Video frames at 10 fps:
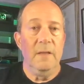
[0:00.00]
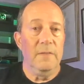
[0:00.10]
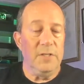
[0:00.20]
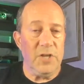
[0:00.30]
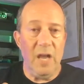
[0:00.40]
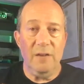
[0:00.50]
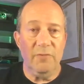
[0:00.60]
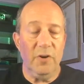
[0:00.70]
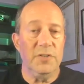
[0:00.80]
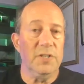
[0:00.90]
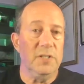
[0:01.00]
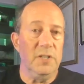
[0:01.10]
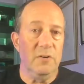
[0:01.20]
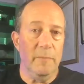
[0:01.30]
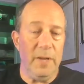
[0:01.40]
The China version, the
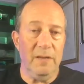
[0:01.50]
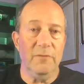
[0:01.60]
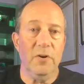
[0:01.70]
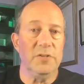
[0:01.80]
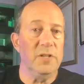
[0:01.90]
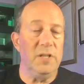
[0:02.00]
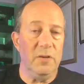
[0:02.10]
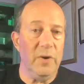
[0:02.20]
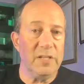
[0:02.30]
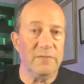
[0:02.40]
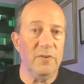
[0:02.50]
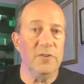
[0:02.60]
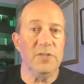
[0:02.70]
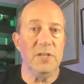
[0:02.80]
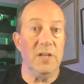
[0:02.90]
European version, the US
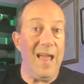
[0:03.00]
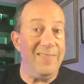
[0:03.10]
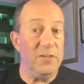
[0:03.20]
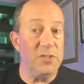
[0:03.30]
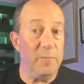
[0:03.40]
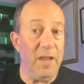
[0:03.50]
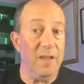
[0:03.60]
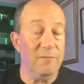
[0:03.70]
version, and the Japan